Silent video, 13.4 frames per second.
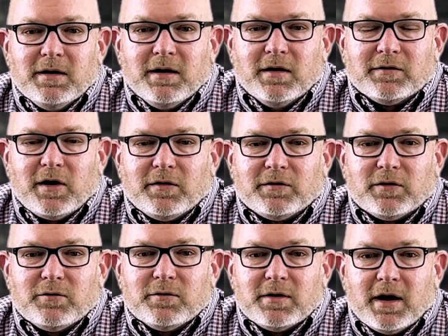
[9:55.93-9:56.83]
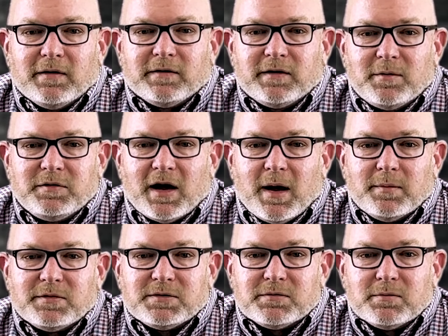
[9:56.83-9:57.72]
is also, at
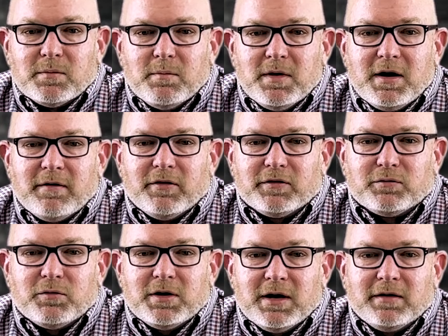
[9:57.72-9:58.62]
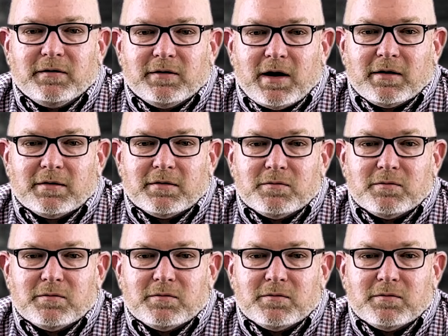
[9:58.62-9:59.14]
sometimes, many of us, we need to